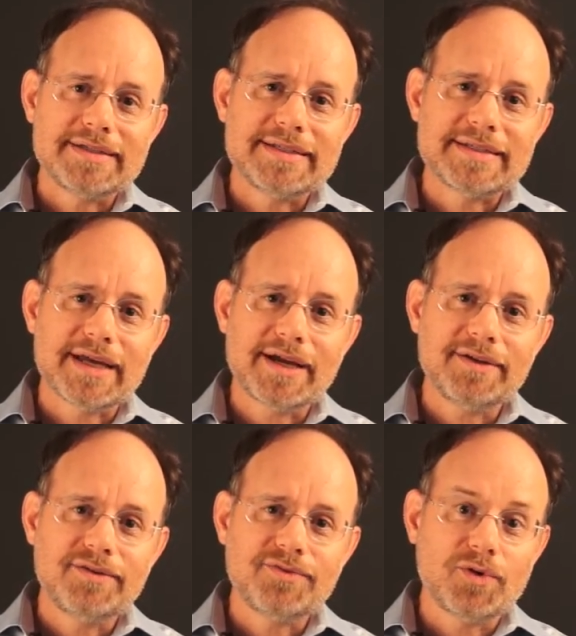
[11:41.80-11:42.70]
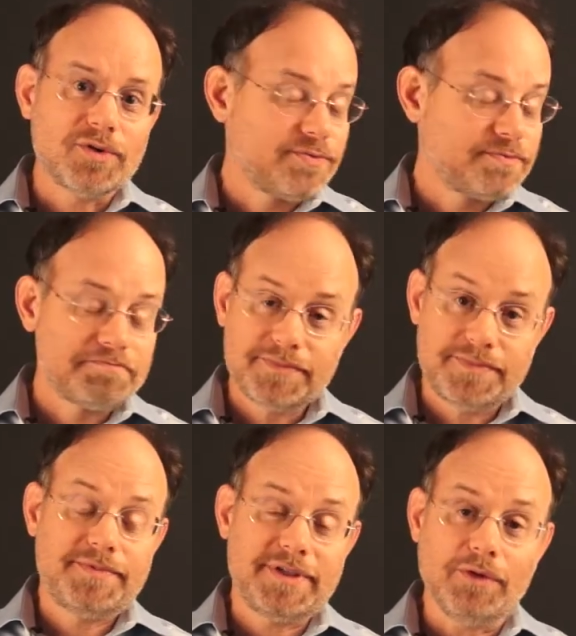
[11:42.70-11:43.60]
decided for
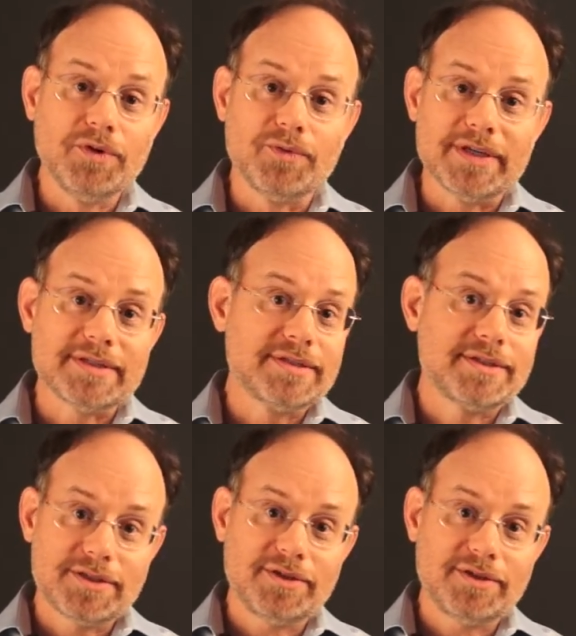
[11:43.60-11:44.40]
several reasons,